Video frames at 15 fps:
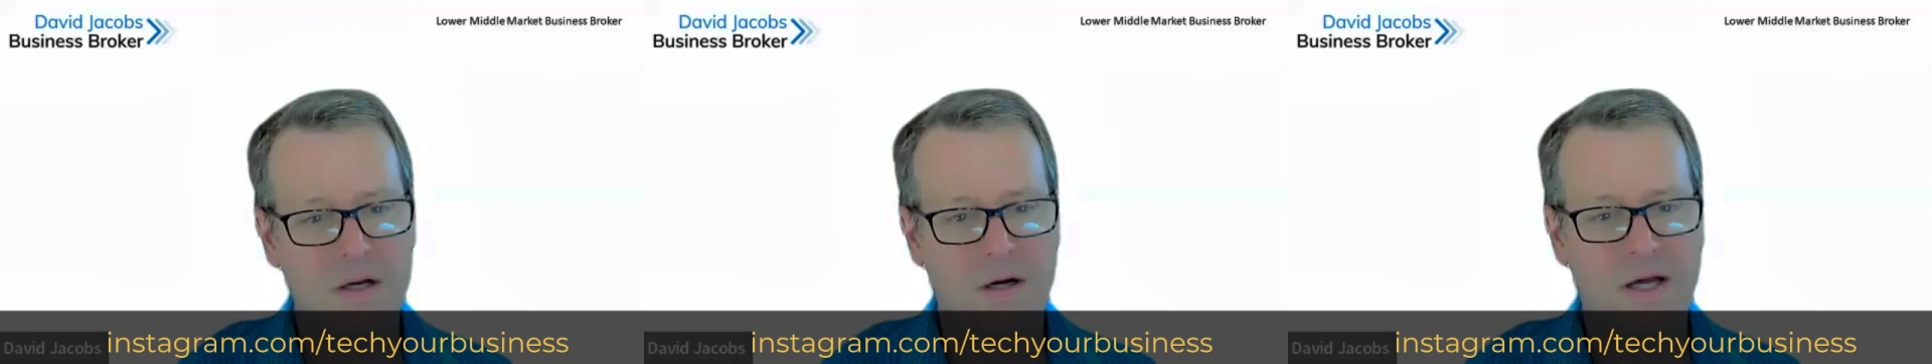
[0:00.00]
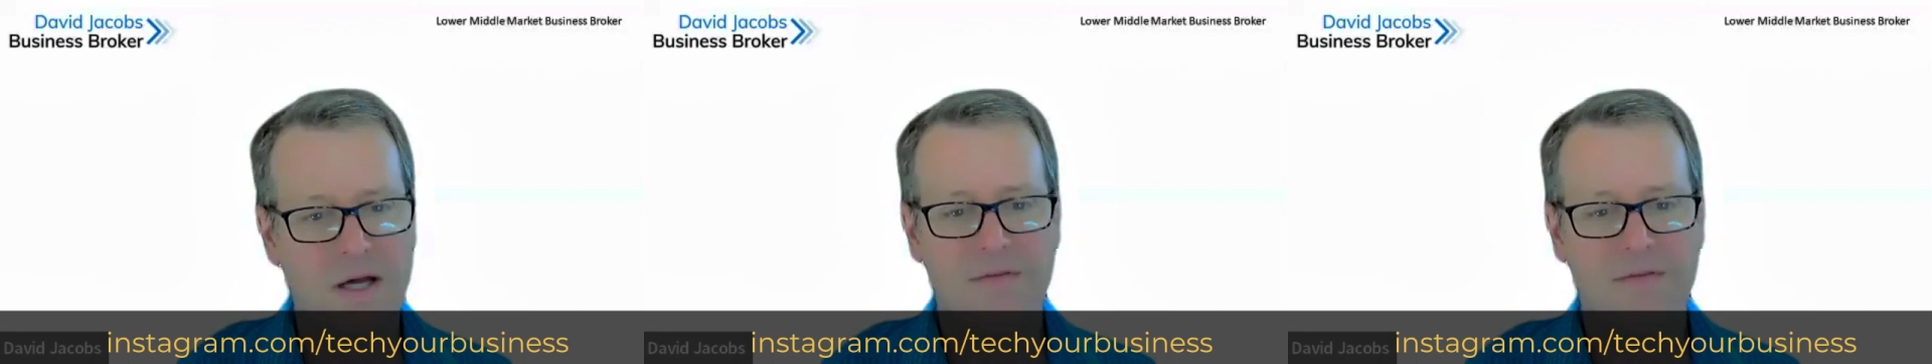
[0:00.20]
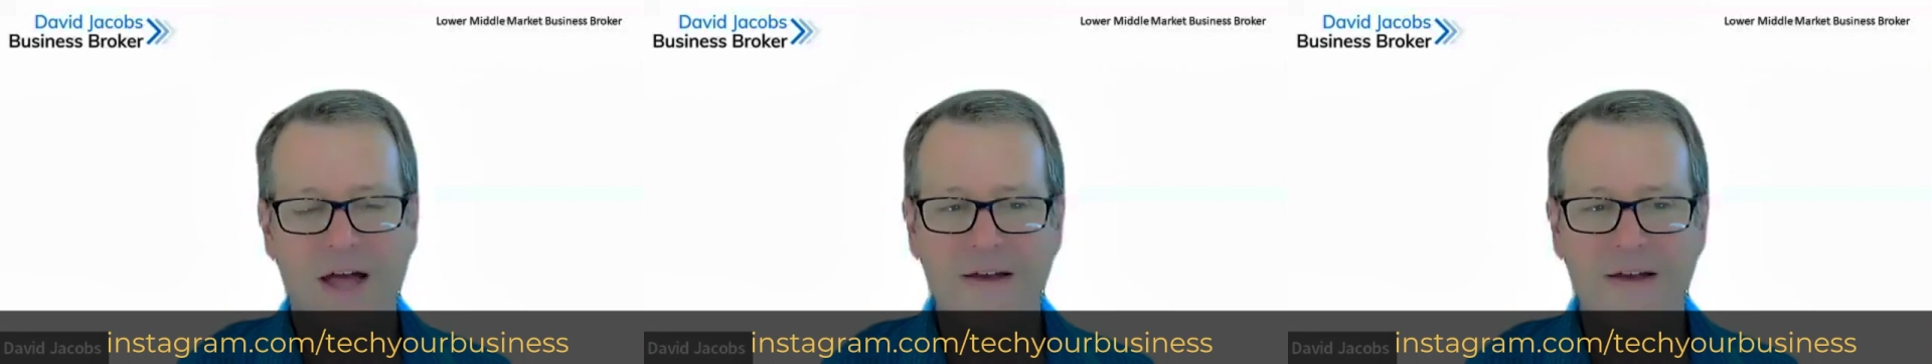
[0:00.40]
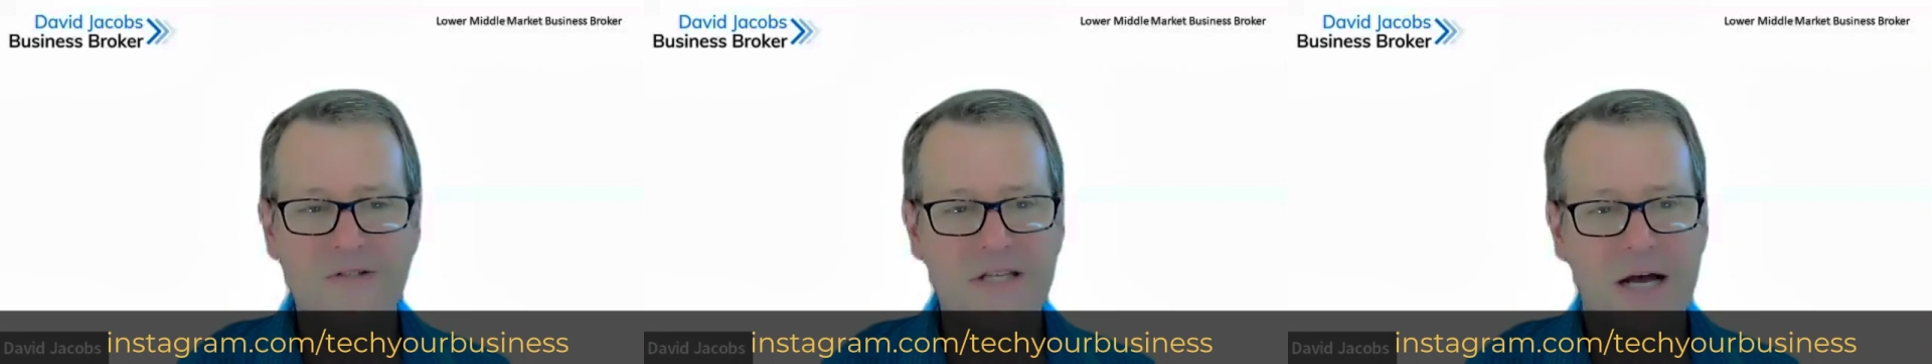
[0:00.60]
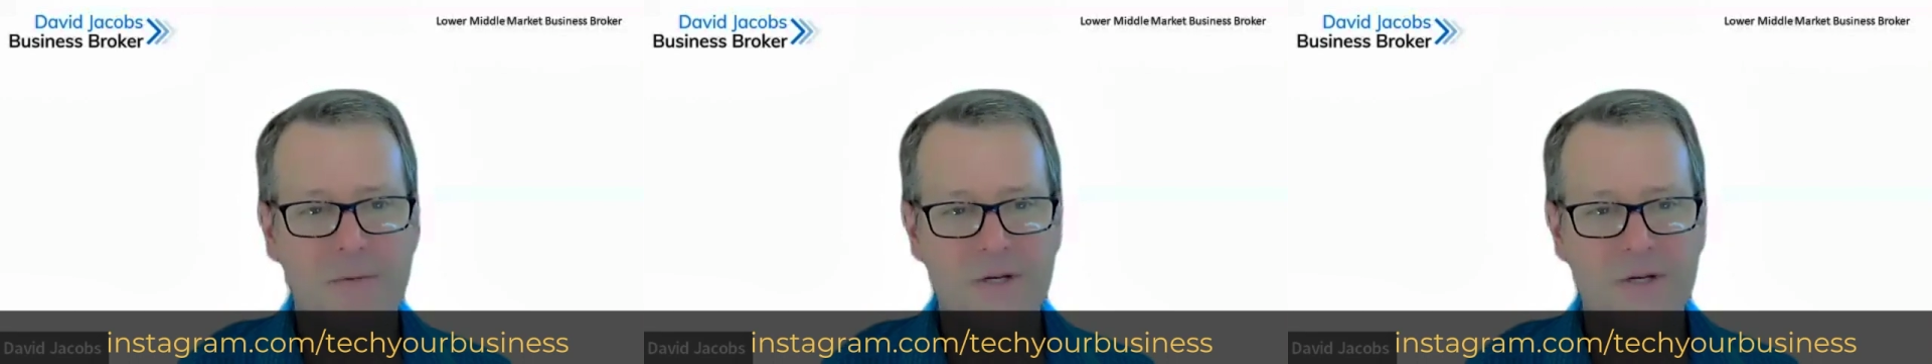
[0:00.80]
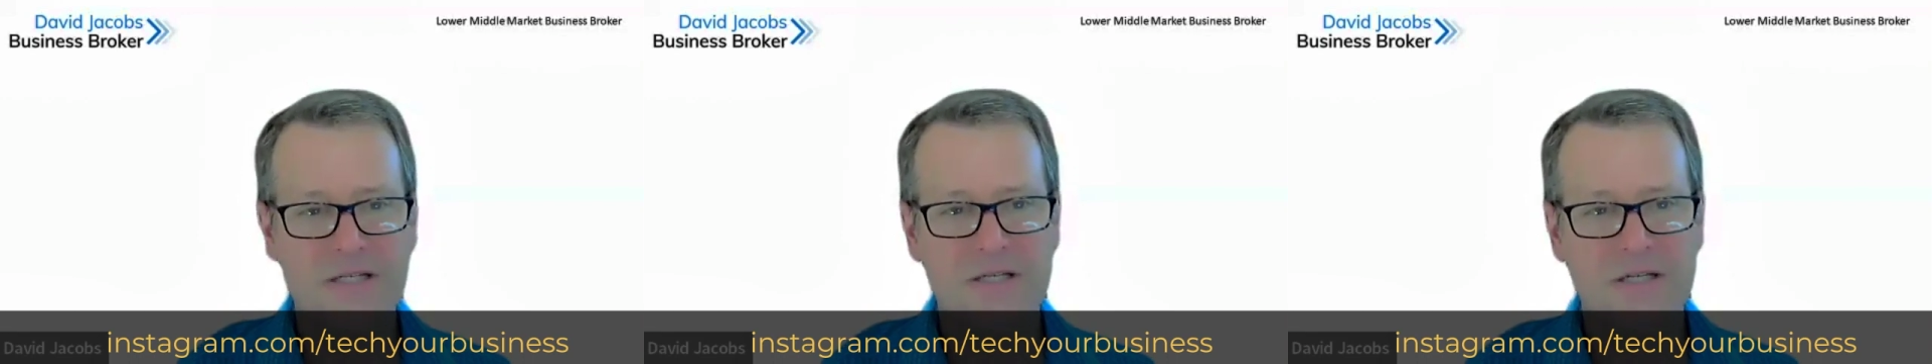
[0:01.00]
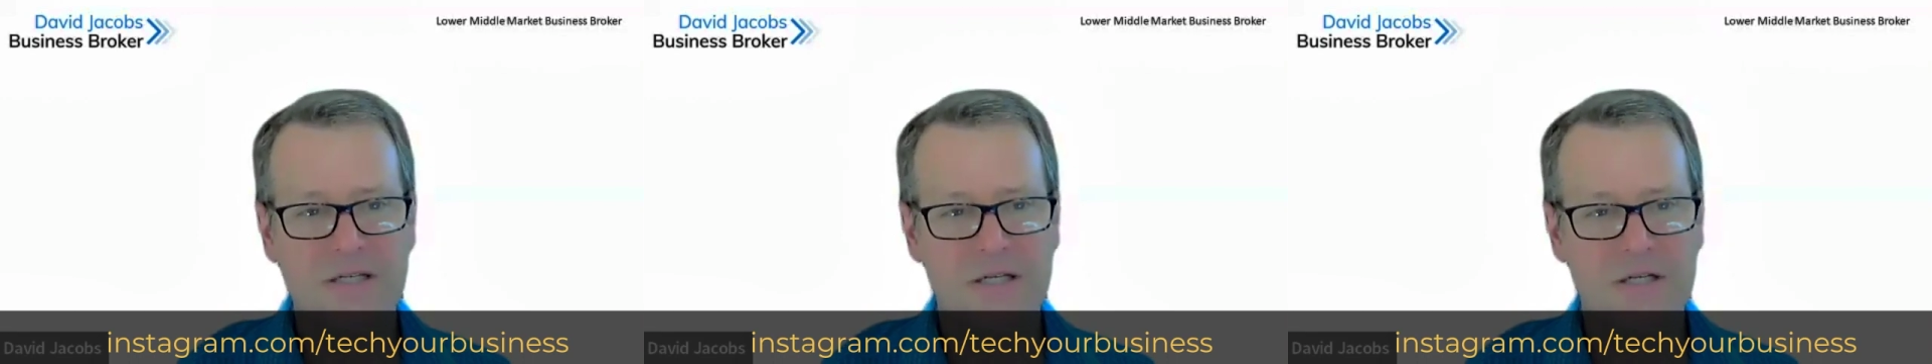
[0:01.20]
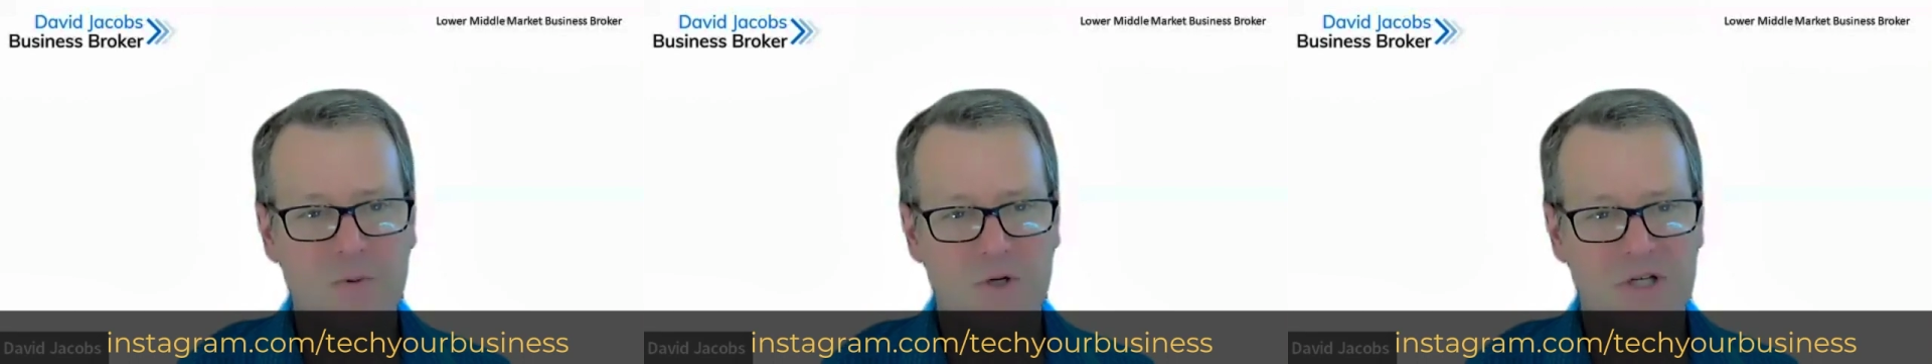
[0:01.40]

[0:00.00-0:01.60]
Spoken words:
kind of lifestyle businesses where